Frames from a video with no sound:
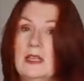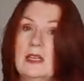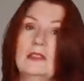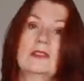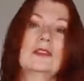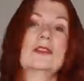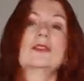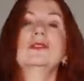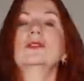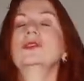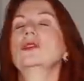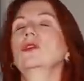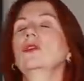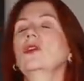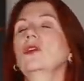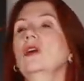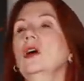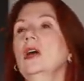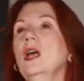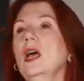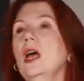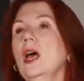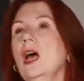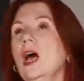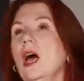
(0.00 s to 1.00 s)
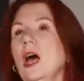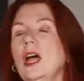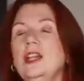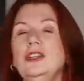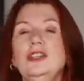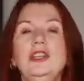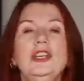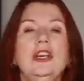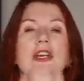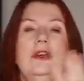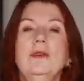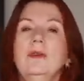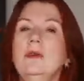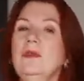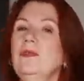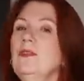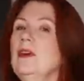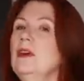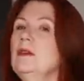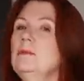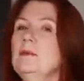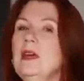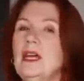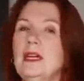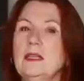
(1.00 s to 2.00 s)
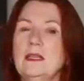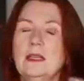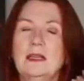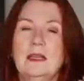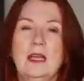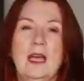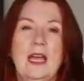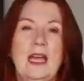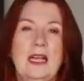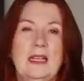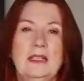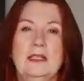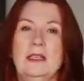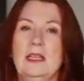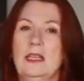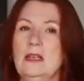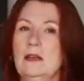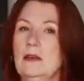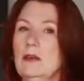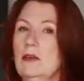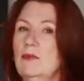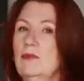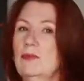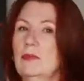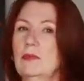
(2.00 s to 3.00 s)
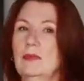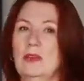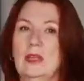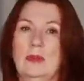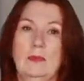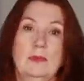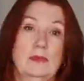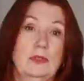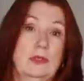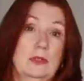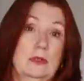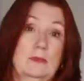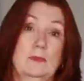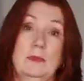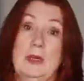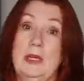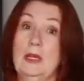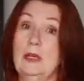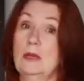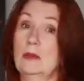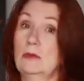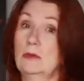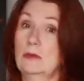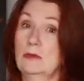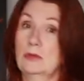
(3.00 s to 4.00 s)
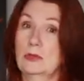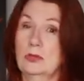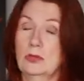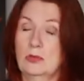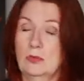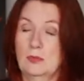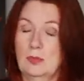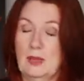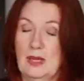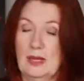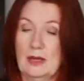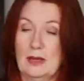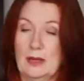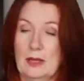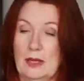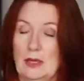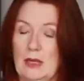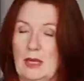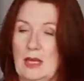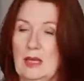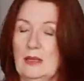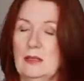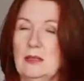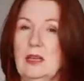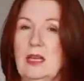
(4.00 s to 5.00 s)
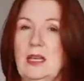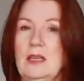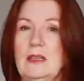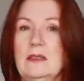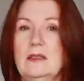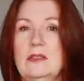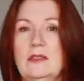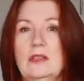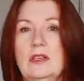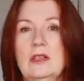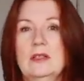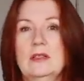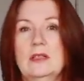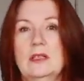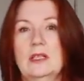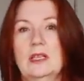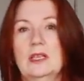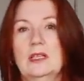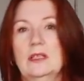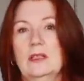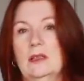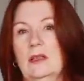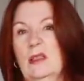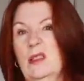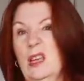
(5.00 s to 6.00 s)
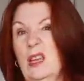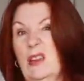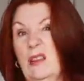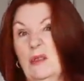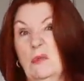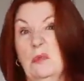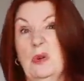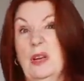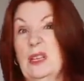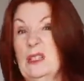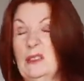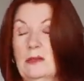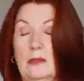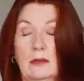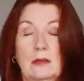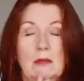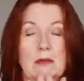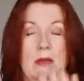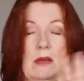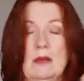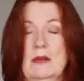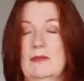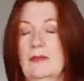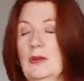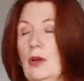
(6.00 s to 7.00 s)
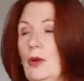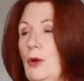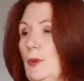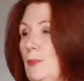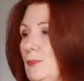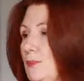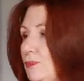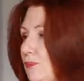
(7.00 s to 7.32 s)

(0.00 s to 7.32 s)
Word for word: I just thought, I knew if I'd made an eighteen overall, they would just be too big. It, it's just this thicker waist that I've got.